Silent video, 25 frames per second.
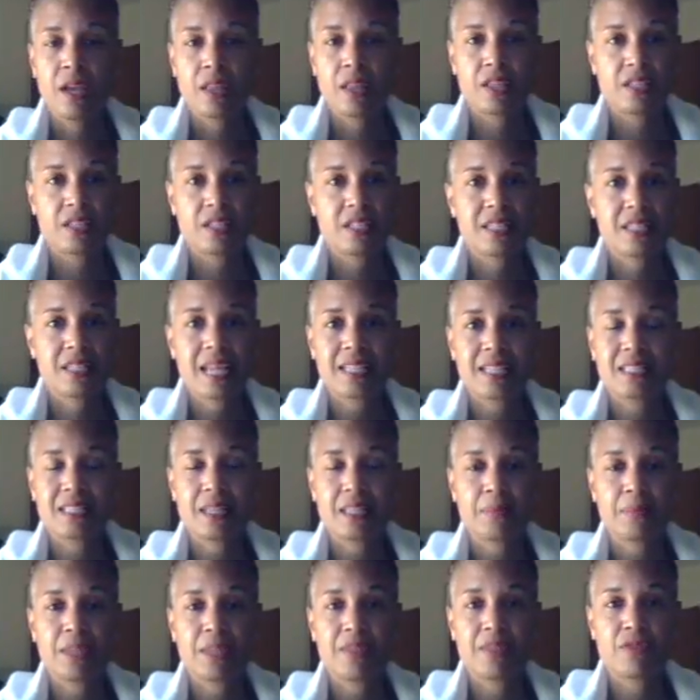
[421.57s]
This is not
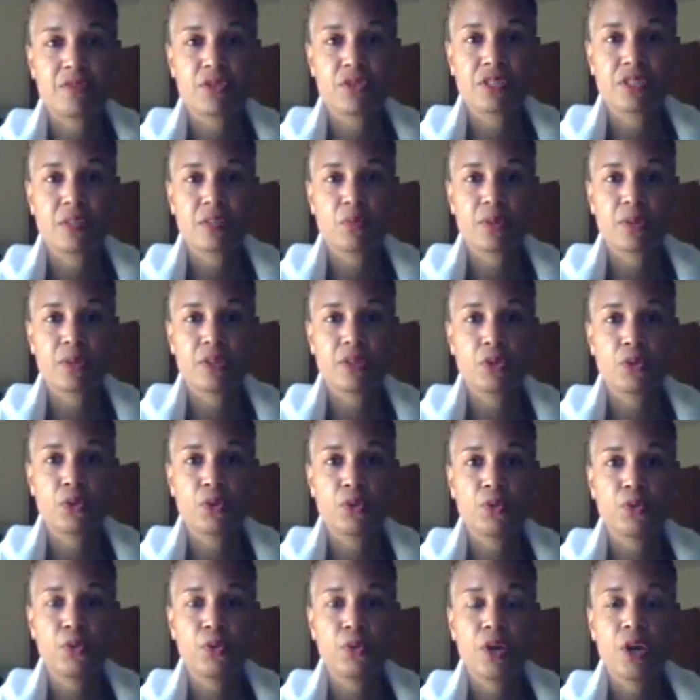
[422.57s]
something for
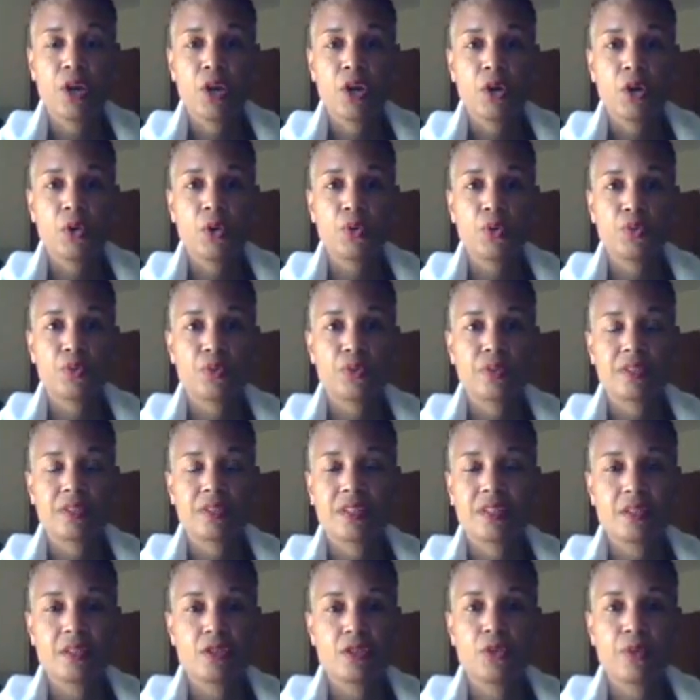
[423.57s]
someone who's
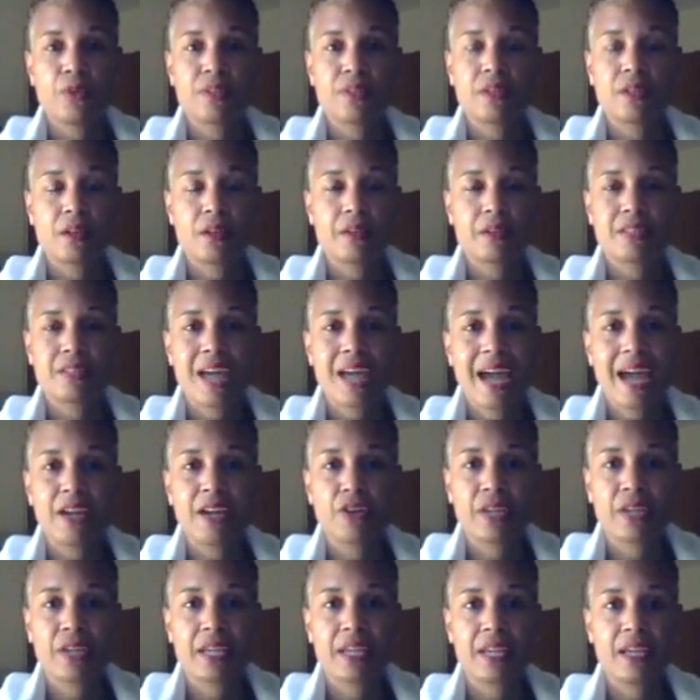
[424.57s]
doing
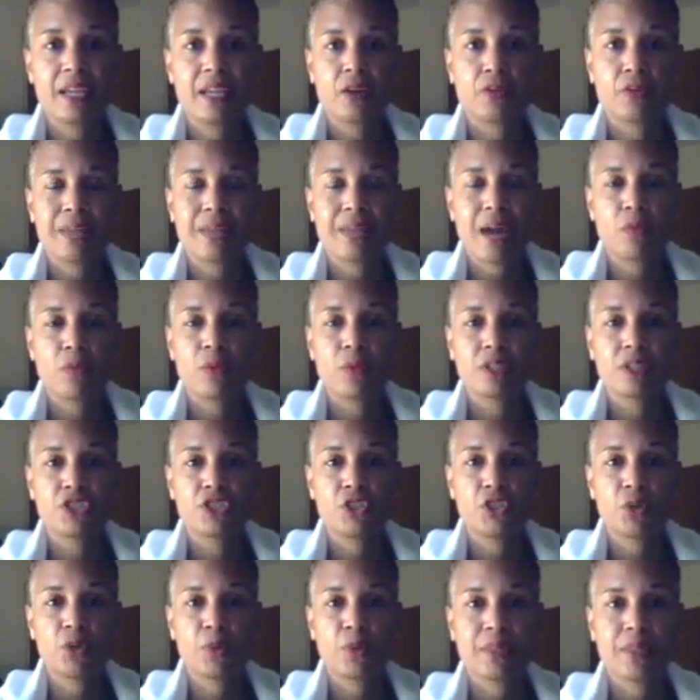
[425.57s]
tire kicking or not really
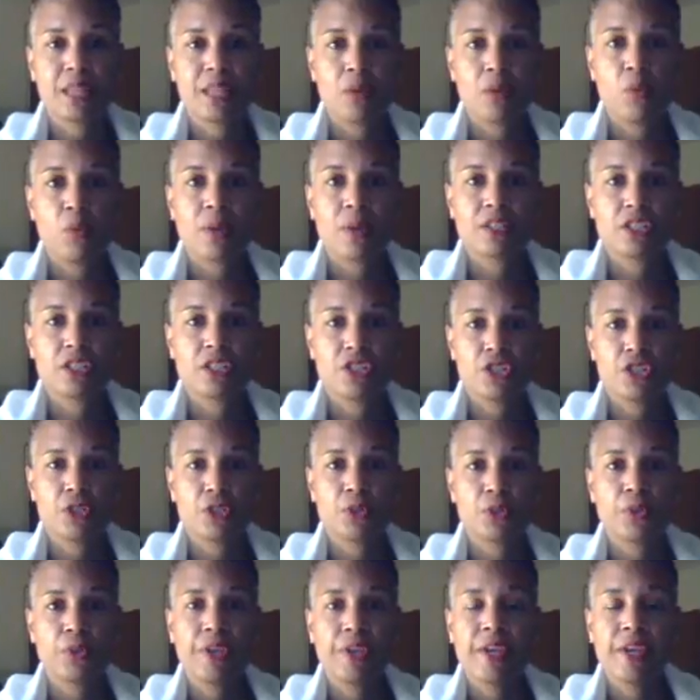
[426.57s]
sure what they want to
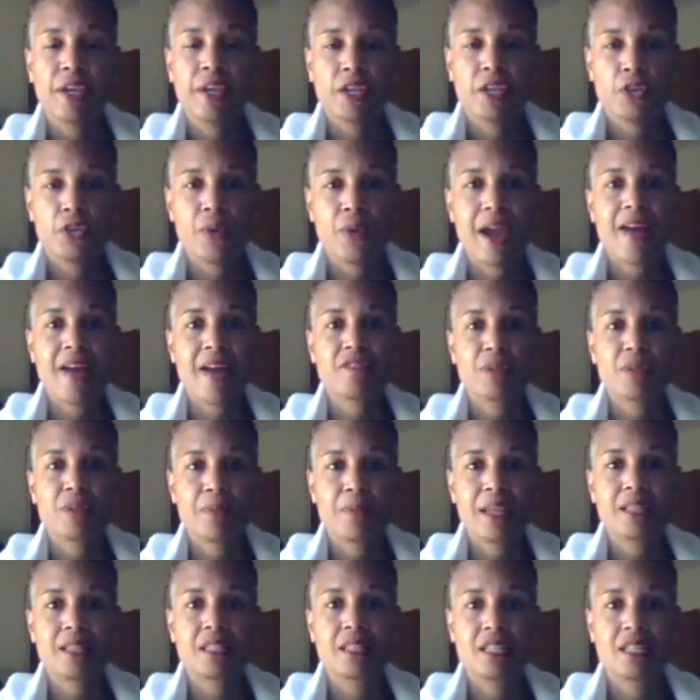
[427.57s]
do. You have to
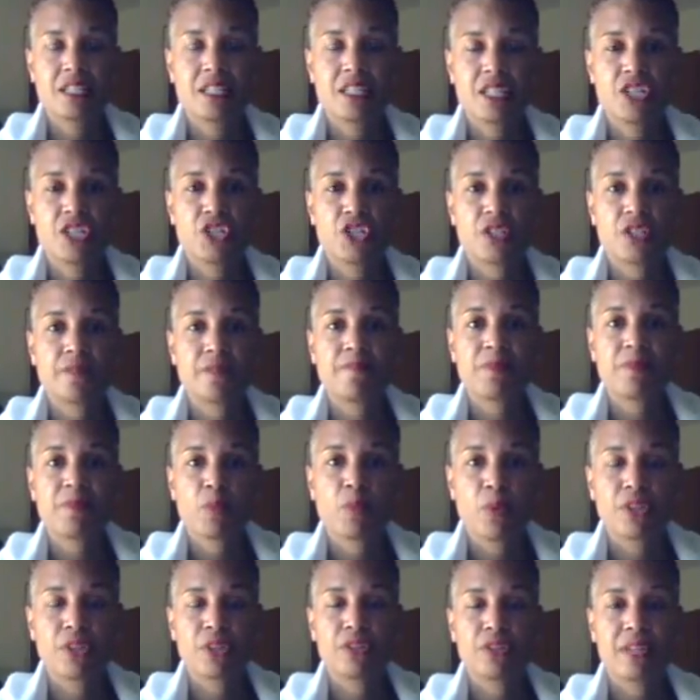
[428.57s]
make the decision
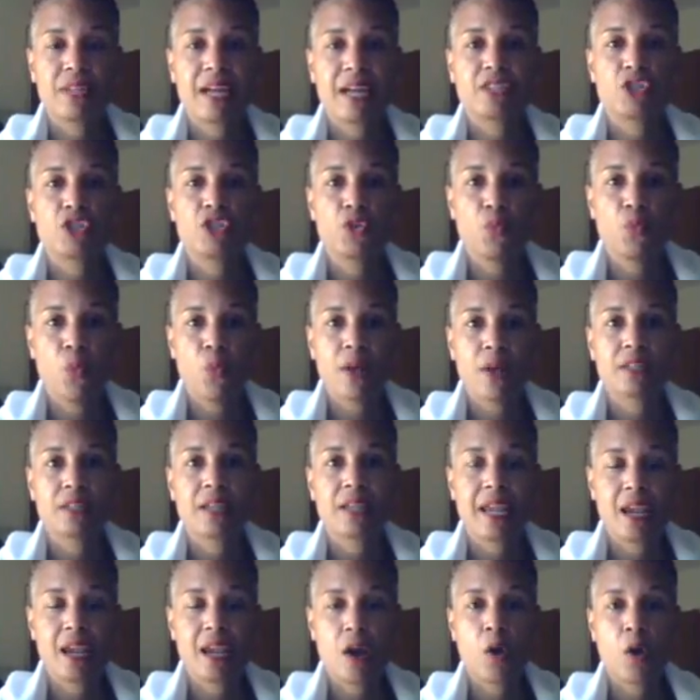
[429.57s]
whether or not you want
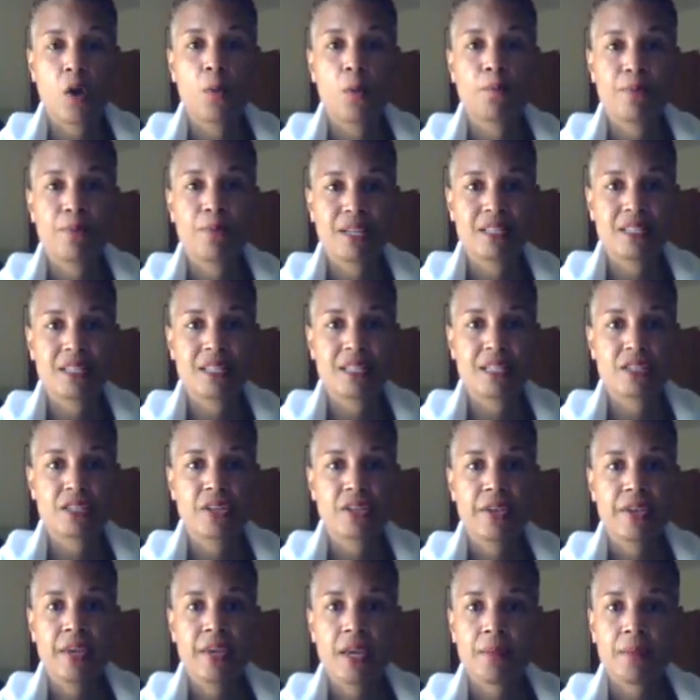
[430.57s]
a home business,
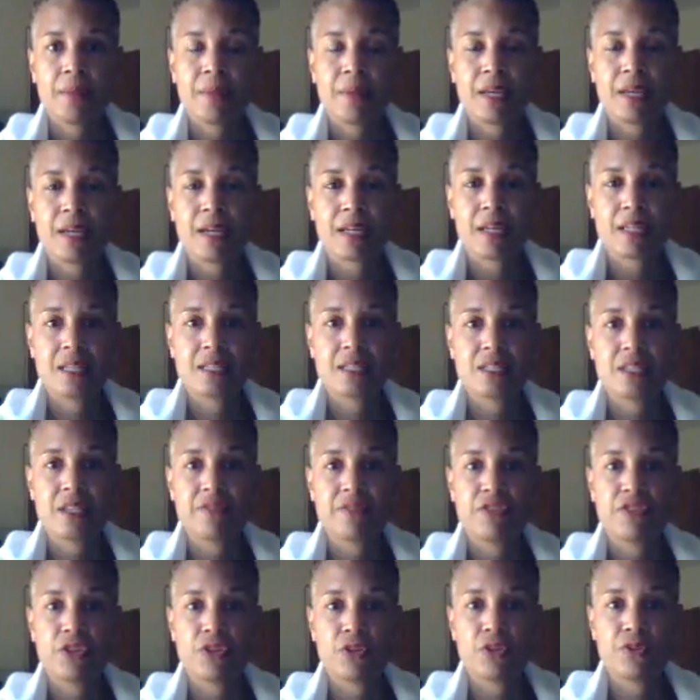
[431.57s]
because
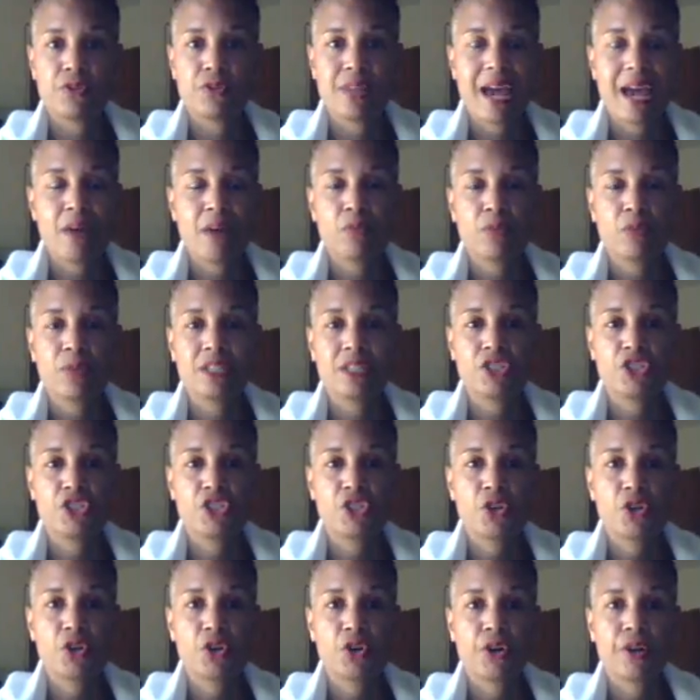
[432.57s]
if you're not really
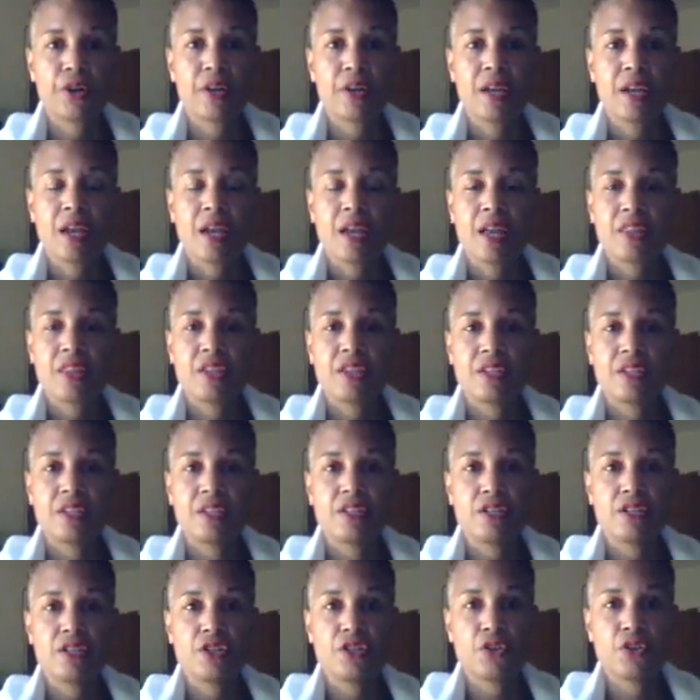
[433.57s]
sure,
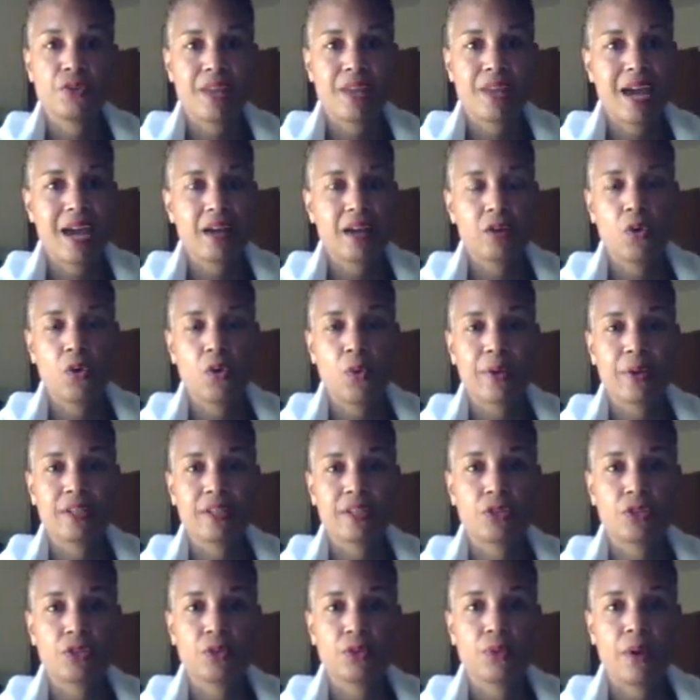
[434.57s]
then you're not
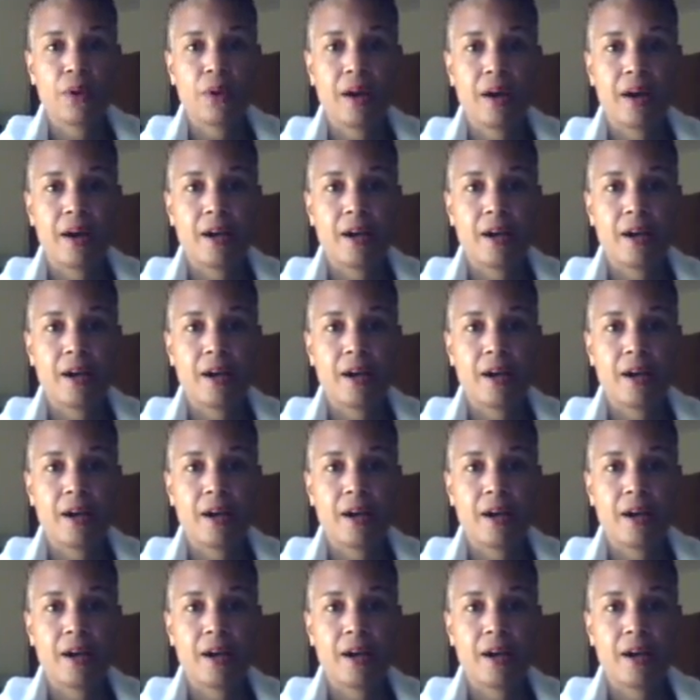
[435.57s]
going to